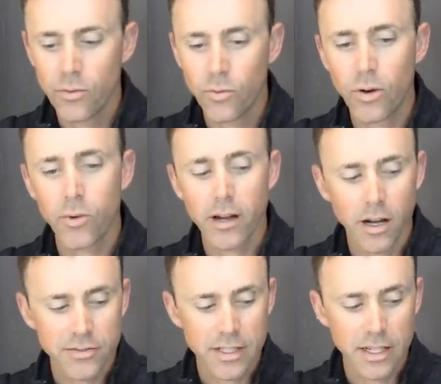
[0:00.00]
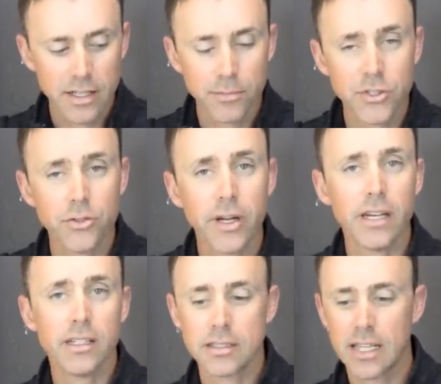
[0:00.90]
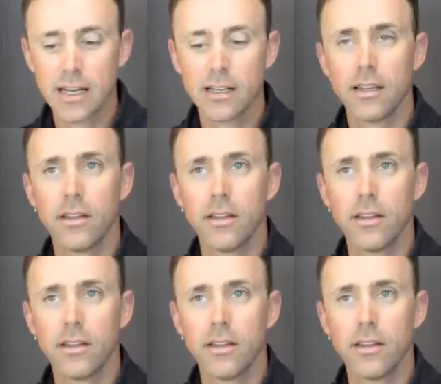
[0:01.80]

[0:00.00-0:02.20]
what we often end up doing is that